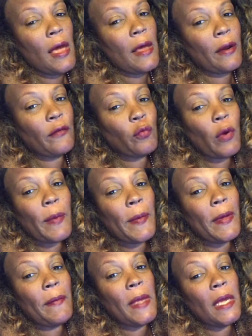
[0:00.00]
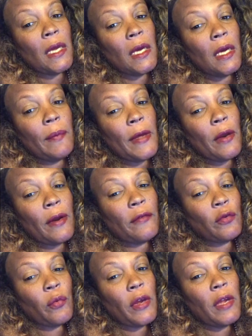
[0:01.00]
I don't have to worry about my makeup. I don't
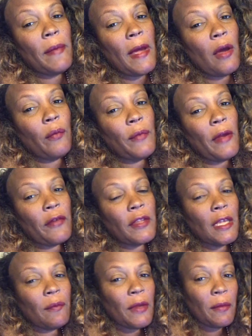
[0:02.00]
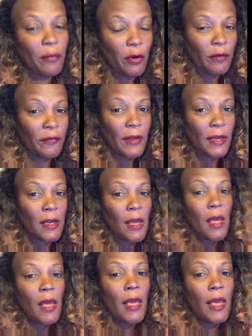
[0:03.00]
have to worry about everything being perfect.